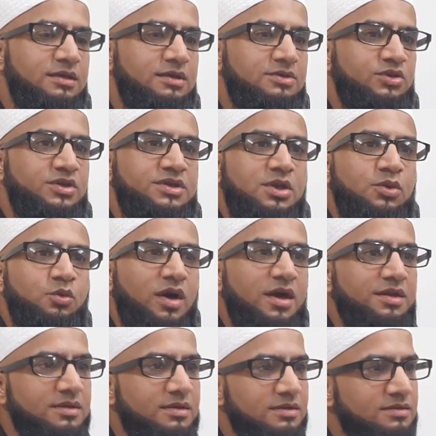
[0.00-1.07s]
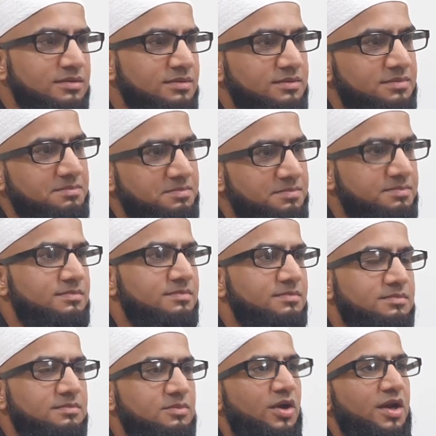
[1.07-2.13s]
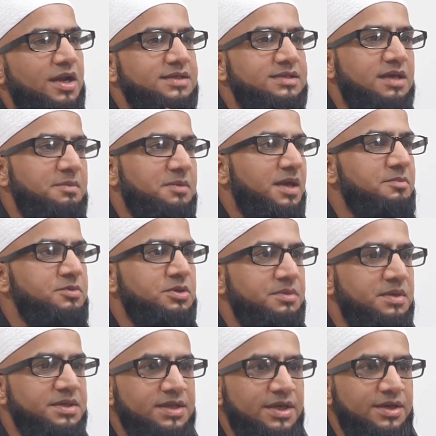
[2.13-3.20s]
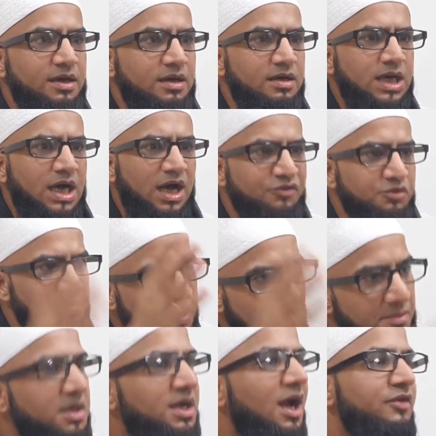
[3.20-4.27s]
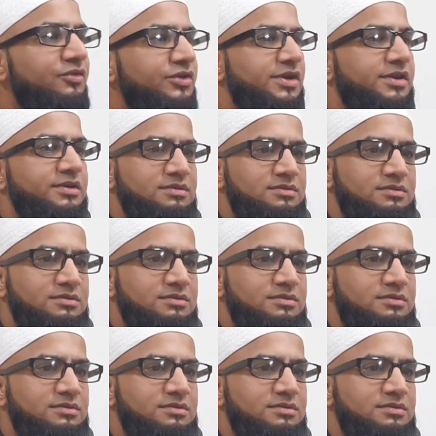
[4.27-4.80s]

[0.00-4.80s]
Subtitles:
So he said, one Mawlana Sahib came to me, he said, have you become a kafir?